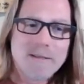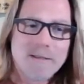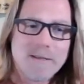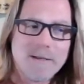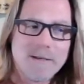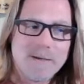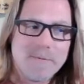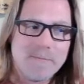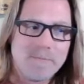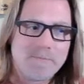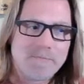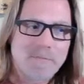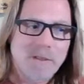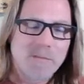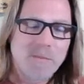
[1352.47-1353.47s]

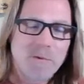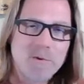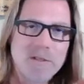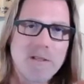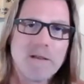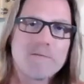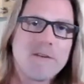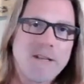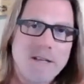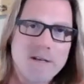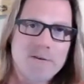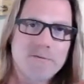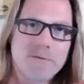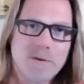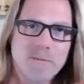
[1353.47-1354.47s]
But we'd love to
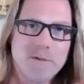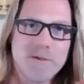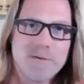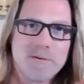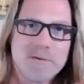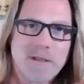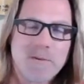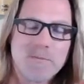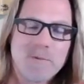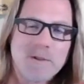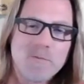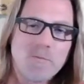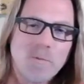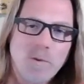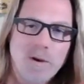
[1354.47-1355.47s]
hear from you, and
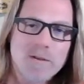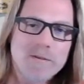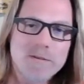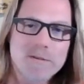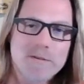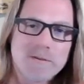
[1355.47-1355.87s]
we want